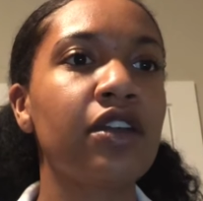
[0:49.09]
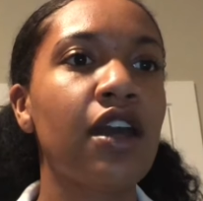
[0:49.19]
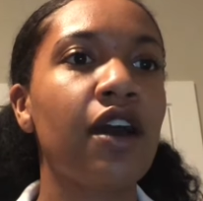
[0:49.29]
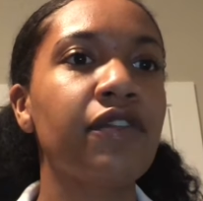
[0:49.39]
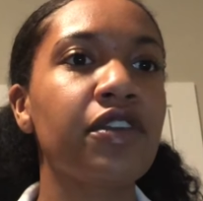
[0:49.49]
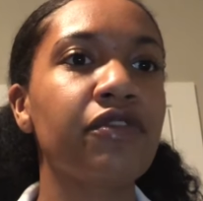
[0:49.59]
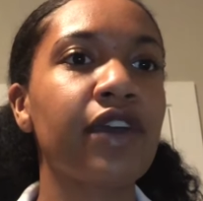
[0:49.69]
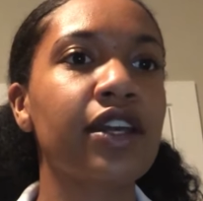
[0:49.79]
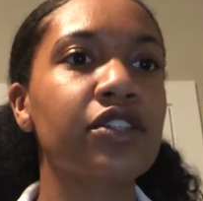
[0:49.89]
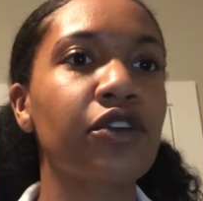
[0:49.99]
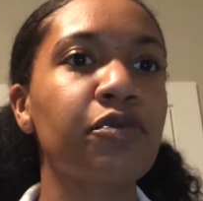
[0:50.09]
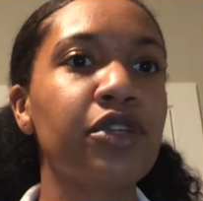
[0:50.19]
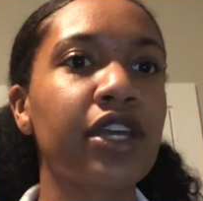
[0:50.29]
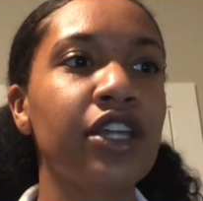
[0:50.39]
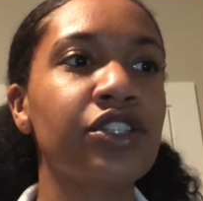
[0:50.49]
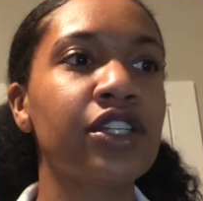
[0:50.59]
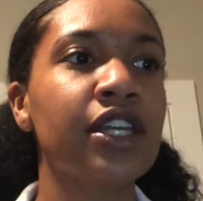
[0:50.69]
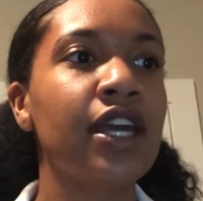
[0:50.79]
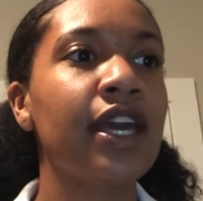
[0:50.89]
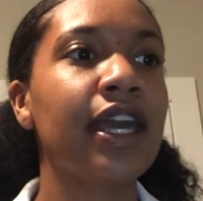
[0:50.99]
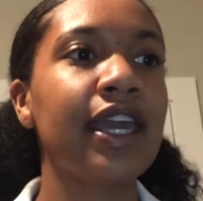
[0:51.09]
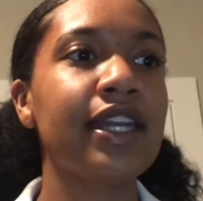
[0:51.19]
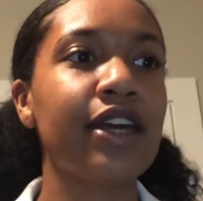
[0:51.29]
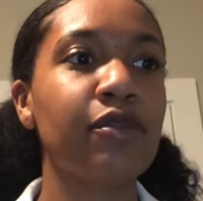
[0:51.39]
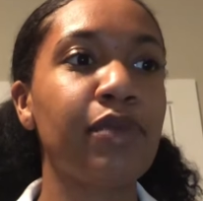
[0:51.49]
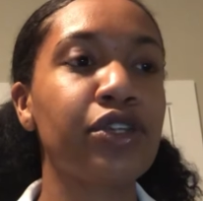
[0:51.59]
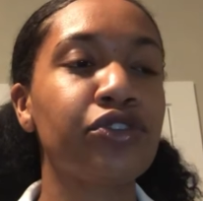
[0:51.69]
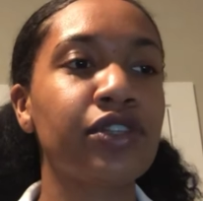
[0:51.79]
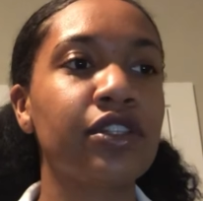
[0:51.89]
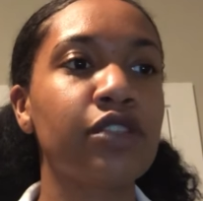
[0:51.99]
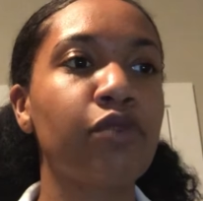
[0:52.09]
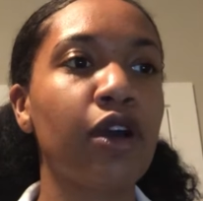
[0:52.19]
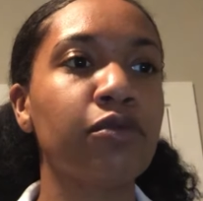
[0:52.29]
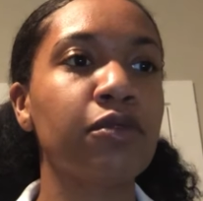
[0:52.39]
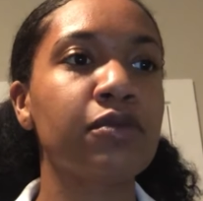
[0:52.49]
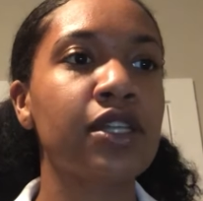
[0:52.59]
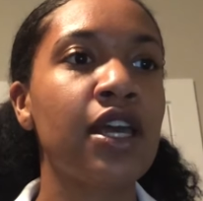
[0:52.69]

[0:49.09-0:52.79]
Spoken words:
of the effects on communication and how to best treat these problems.